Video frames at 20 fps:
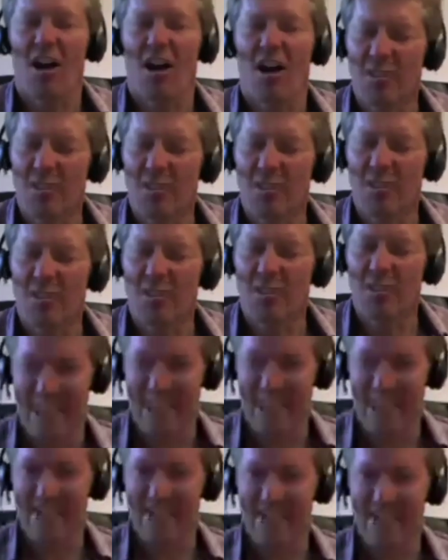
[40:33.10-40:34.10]
There's a
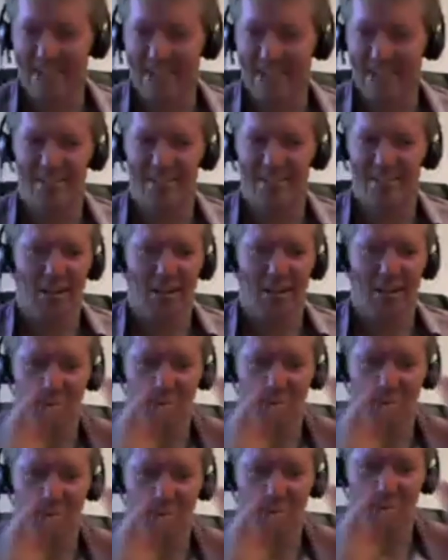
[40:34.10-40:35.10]
whole lot of high
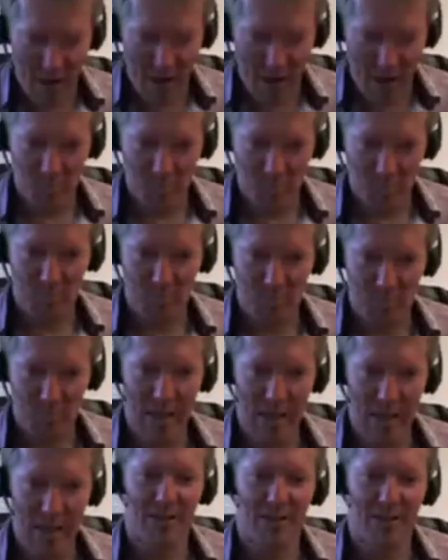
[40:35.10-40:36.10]
standards. My mind should
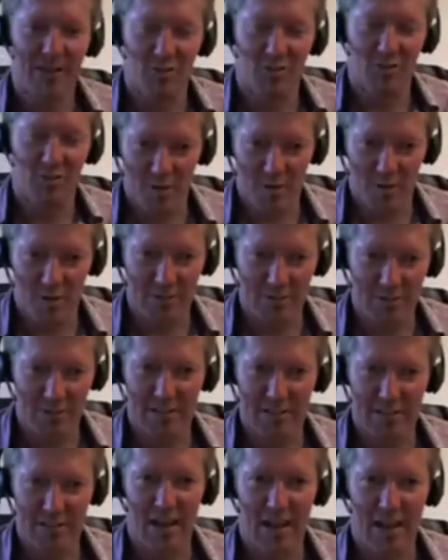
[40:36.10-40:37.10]
be blank. I should be
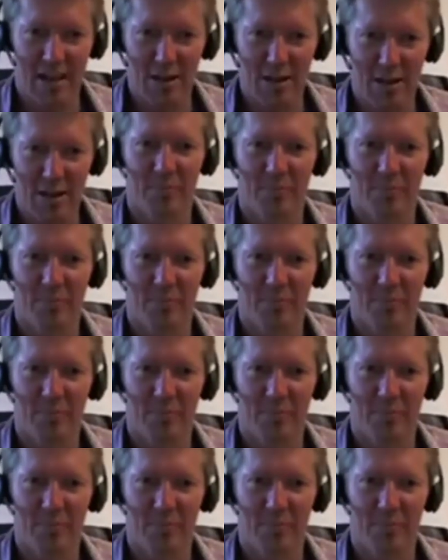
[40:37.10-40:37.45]
perfectly calm.